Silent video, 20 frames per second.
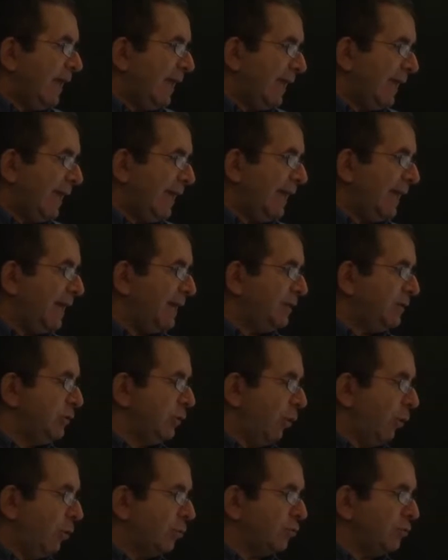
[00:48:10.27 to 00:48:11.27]
And you
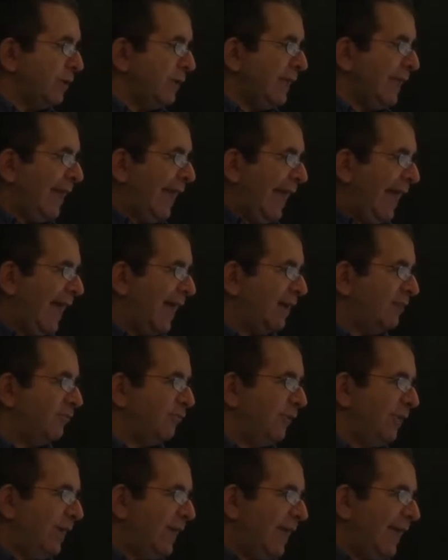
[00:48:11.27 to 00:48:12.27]
already have
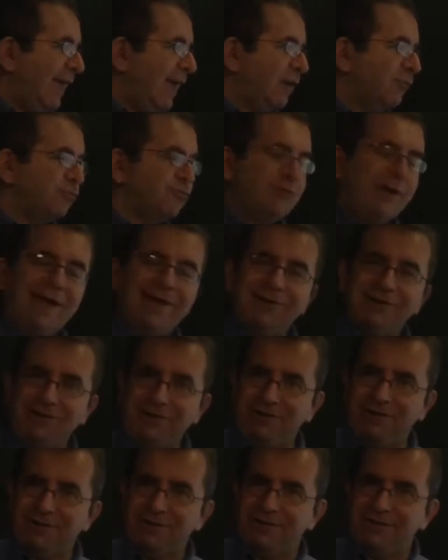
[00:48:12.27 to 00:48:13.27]
a
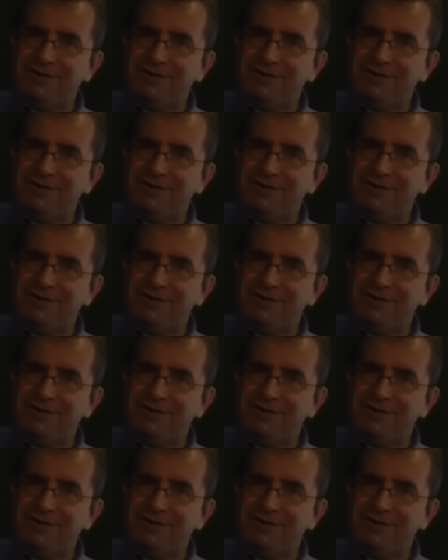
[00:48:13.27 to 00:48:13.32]
record